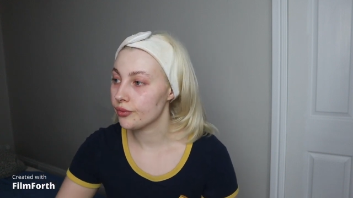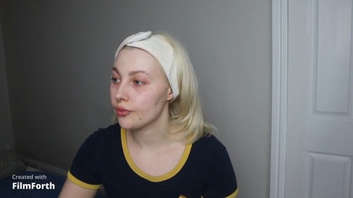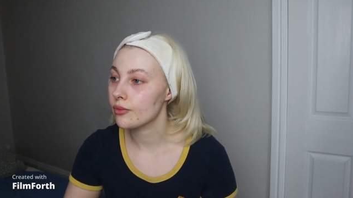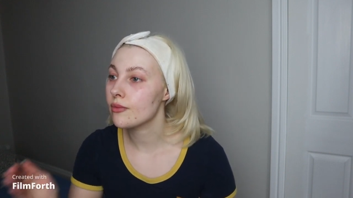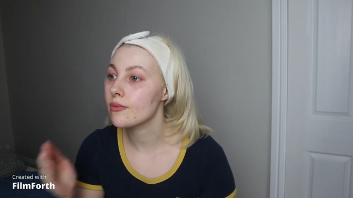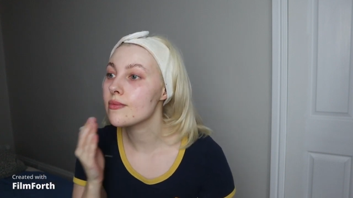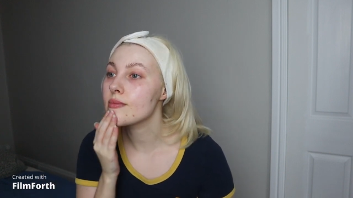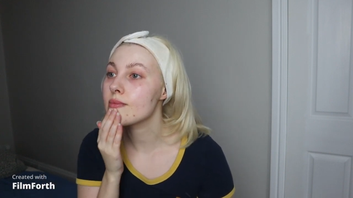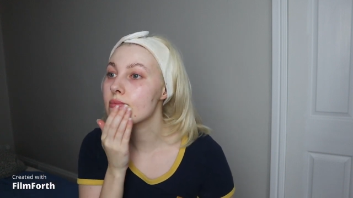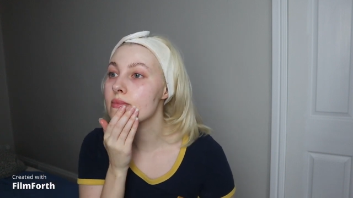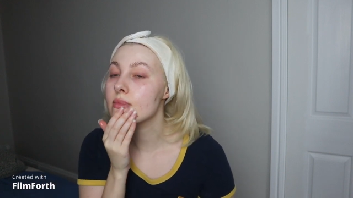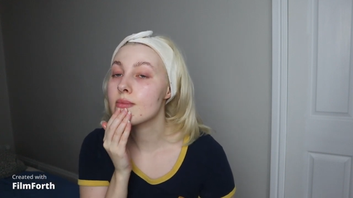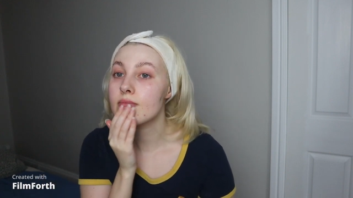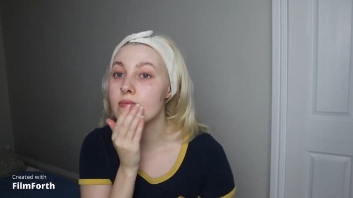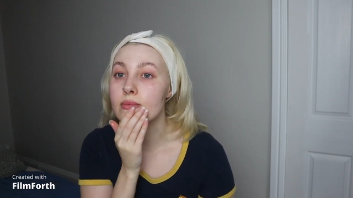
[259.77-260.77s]

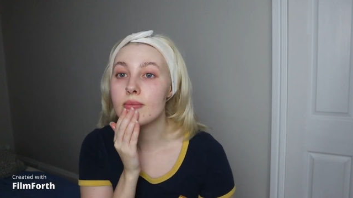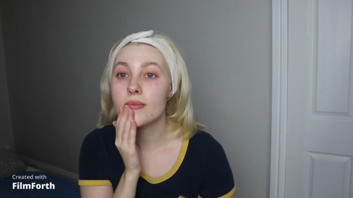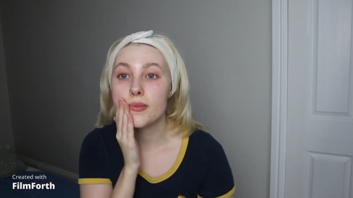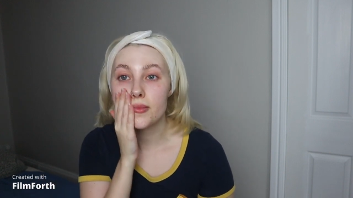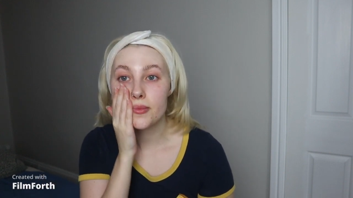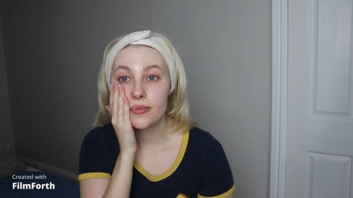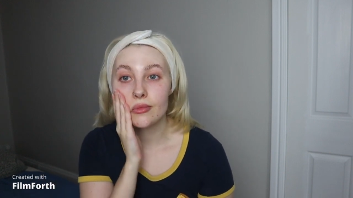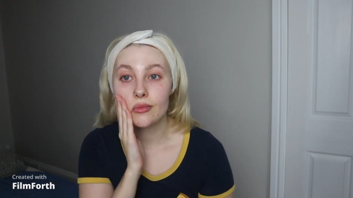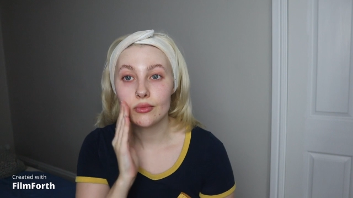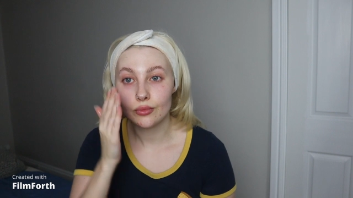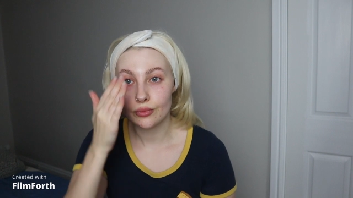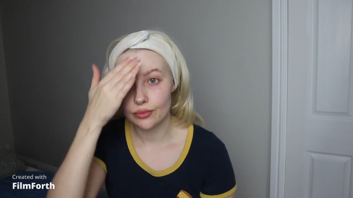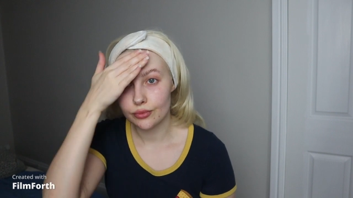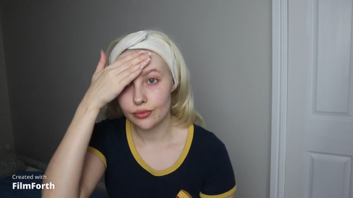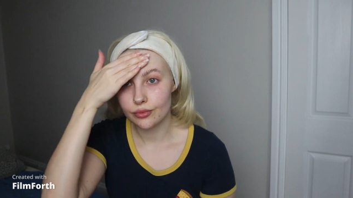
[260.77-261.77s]

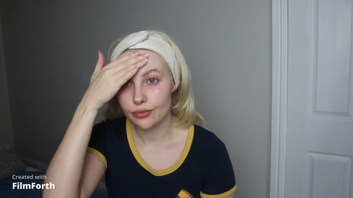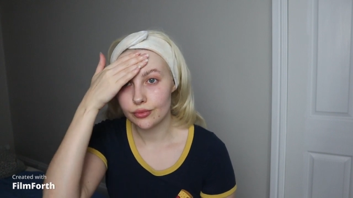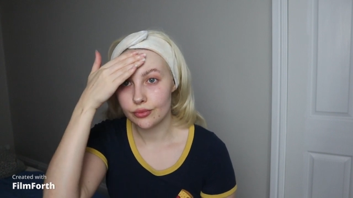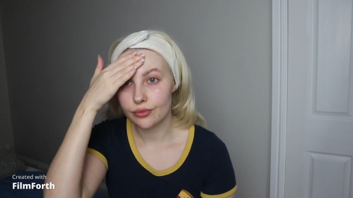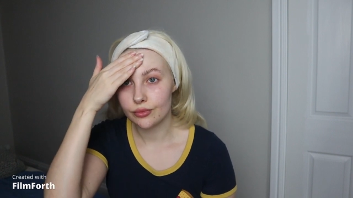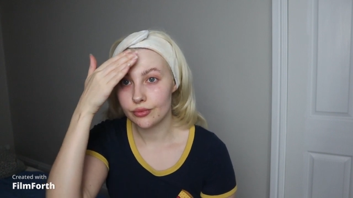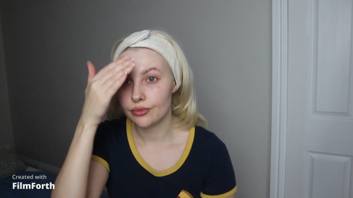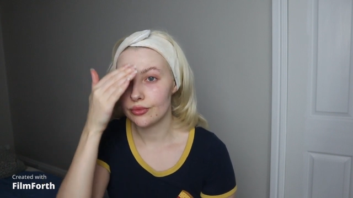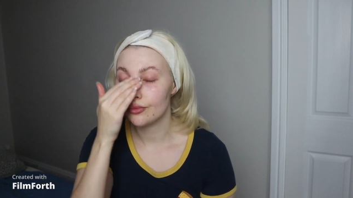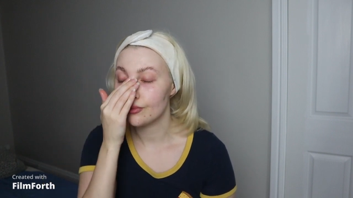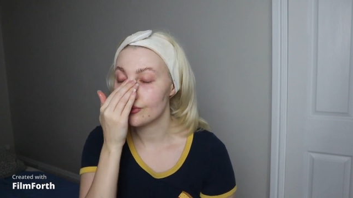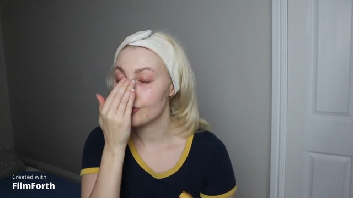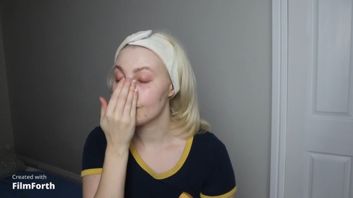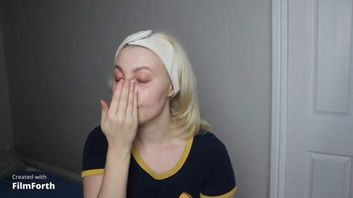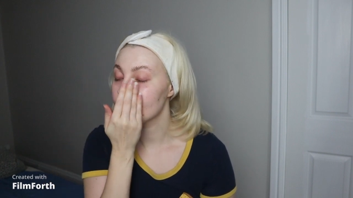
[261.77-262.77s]

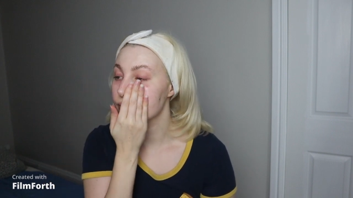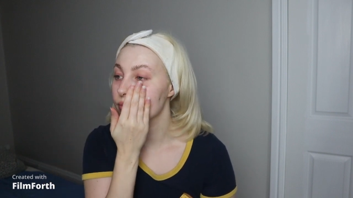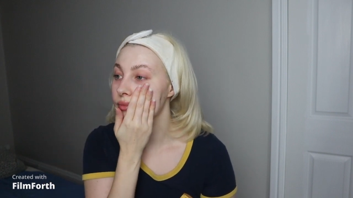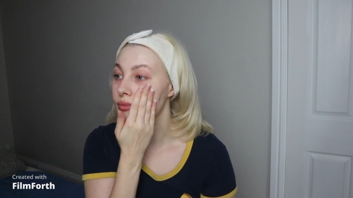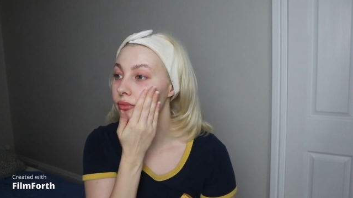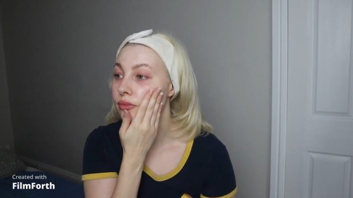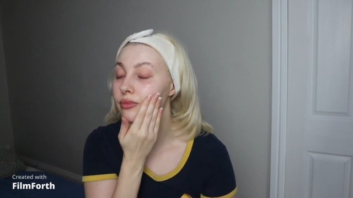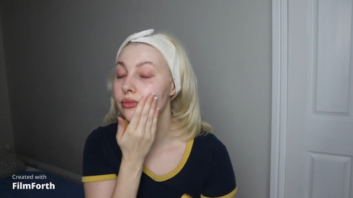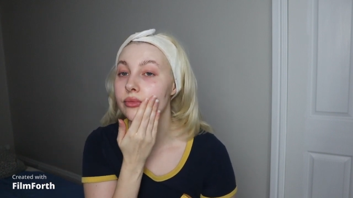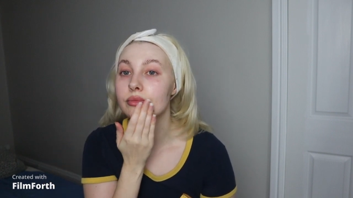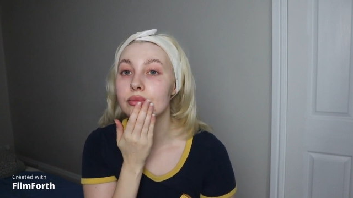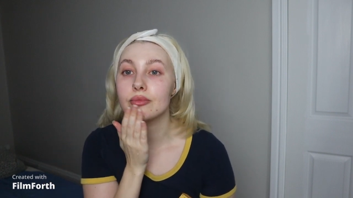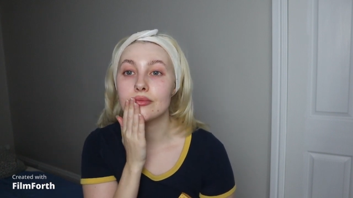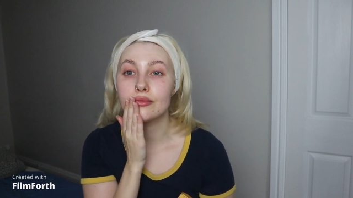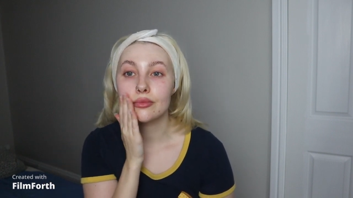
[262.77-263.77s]

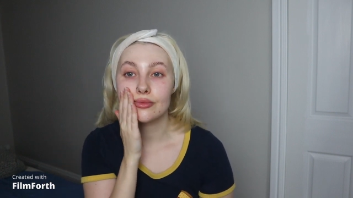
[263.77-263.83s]
Nobody speaks.